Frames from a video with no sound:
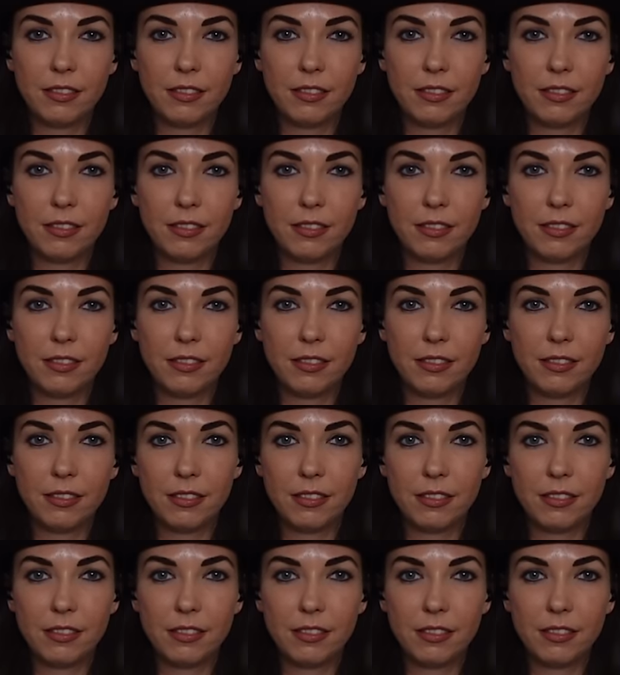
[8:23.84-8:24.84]

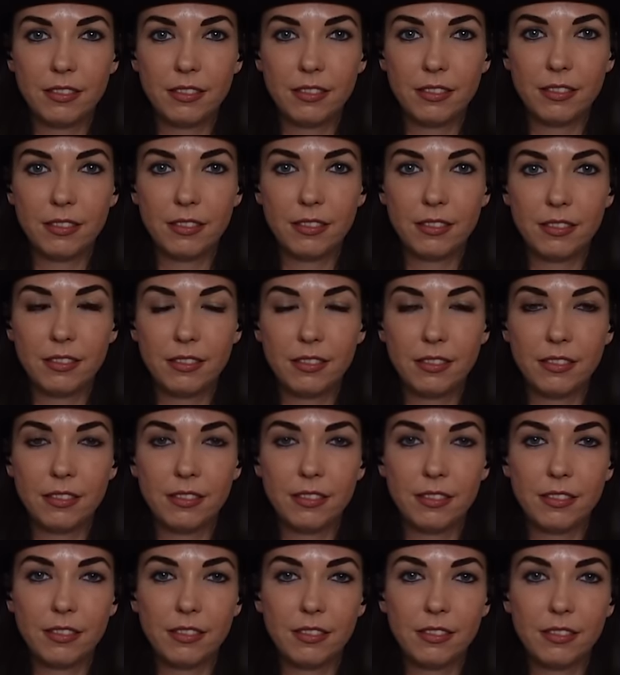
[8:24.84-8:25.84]

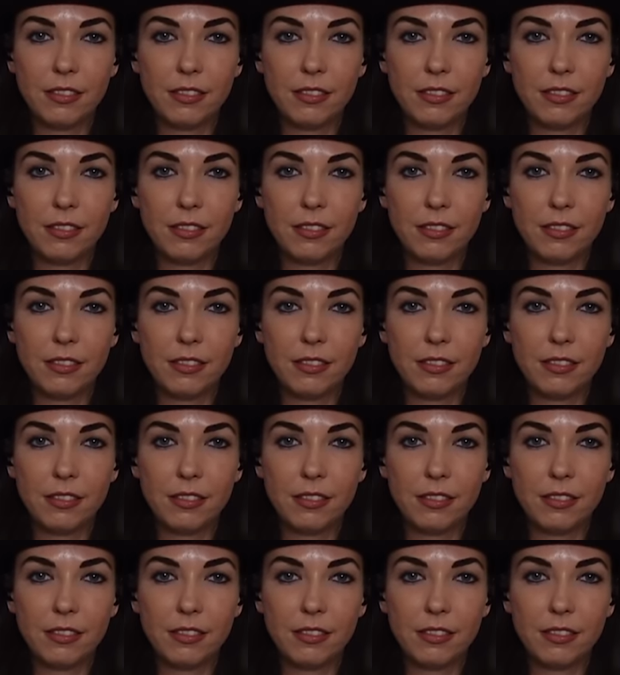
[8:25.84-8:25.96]
The person shown says nothing.